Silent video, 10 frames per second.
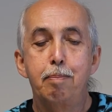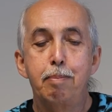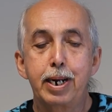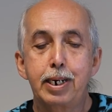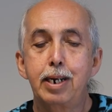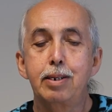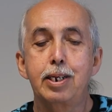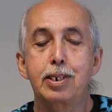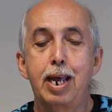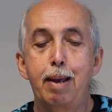Making
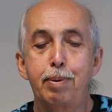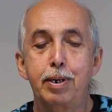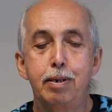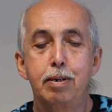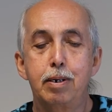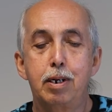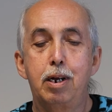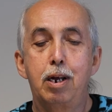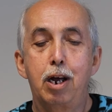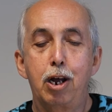this happen,
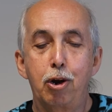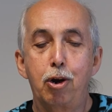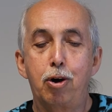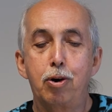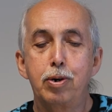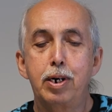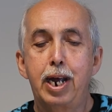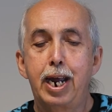along